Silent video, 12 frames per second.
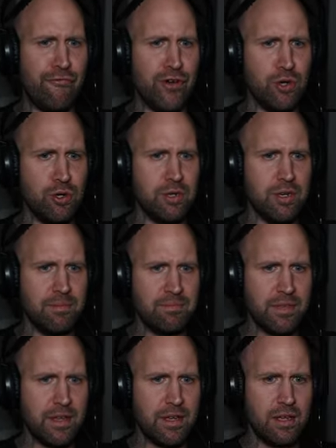food.
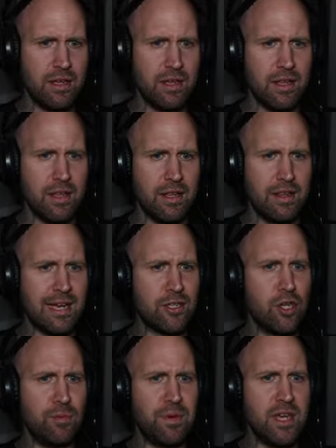
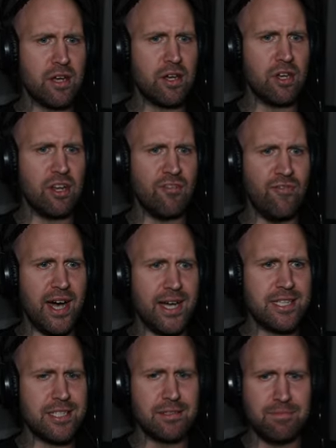That could be a good
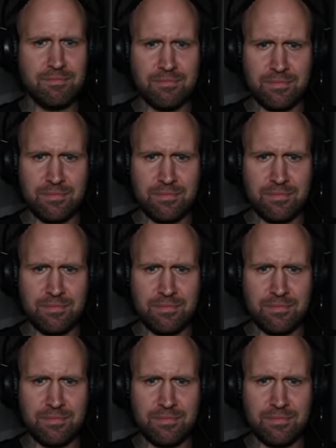advice.